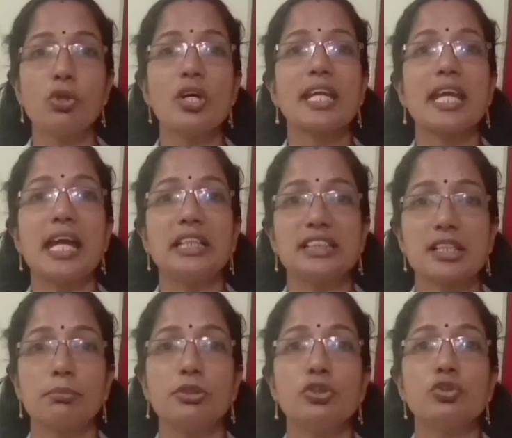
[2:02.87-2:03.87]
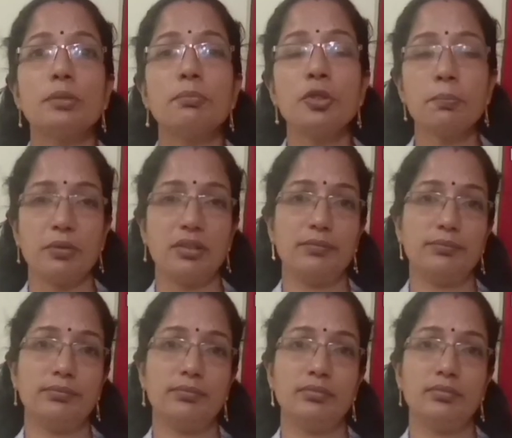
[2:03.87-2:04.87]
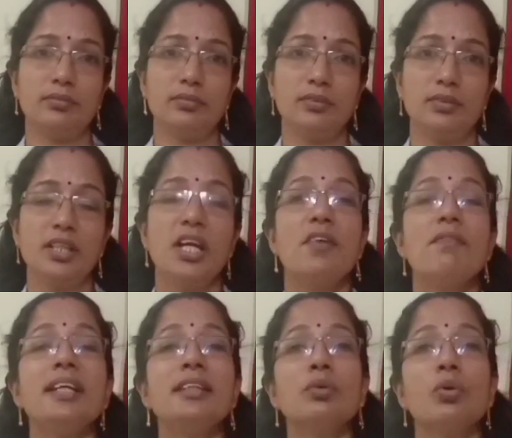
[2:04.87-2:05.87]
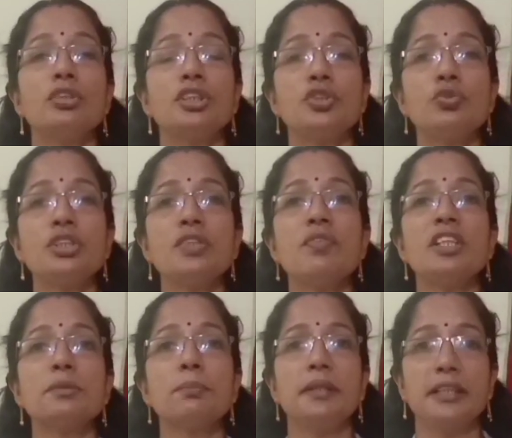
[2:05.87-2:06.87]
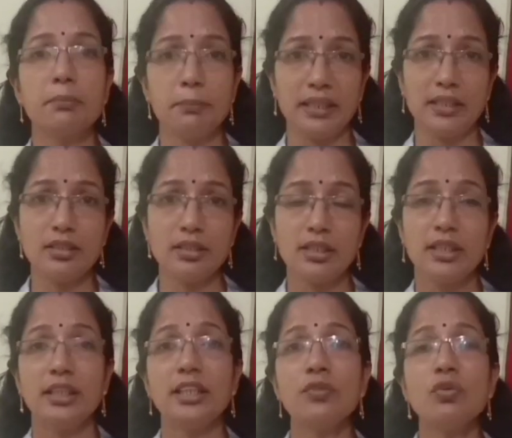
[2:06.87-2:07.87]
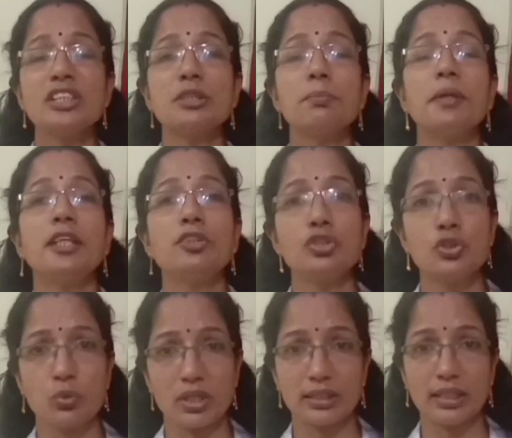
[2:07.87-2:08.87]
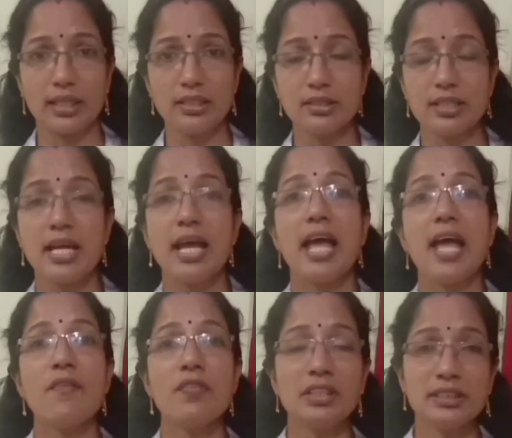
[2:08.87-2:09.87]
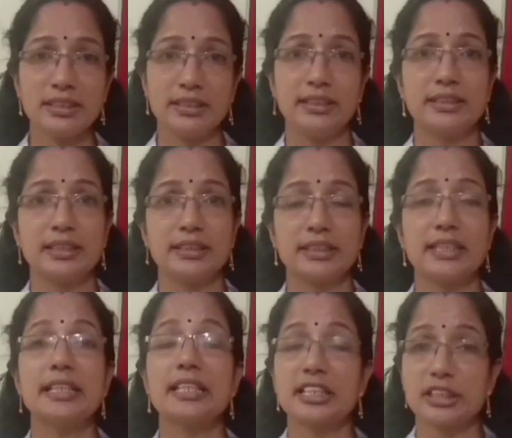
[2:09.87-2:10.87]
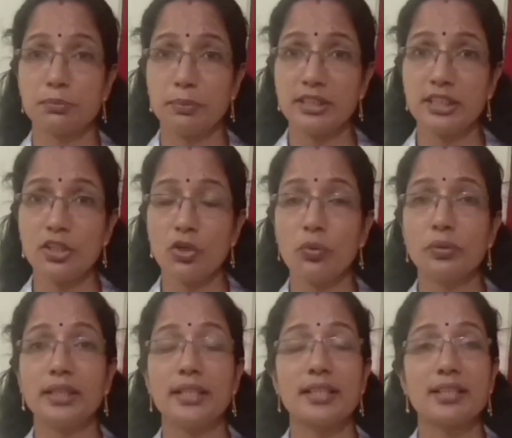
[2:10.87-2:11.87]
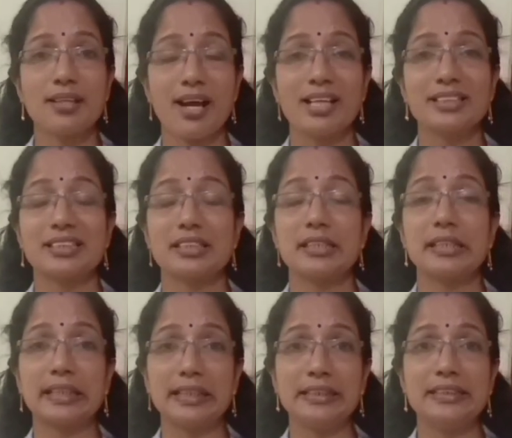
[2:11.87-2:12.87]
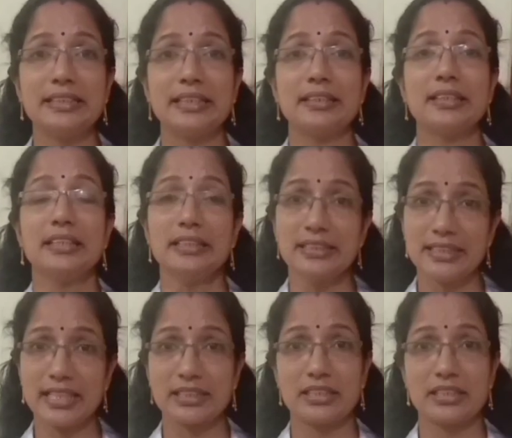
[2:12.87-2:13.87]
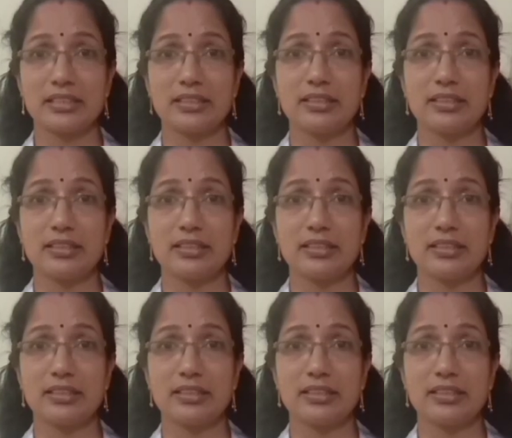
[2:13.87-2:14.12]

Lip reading: or answerable to the people. When the constitution was being made, it was made sure that every citizen, irrespective of their caste, religion, sex,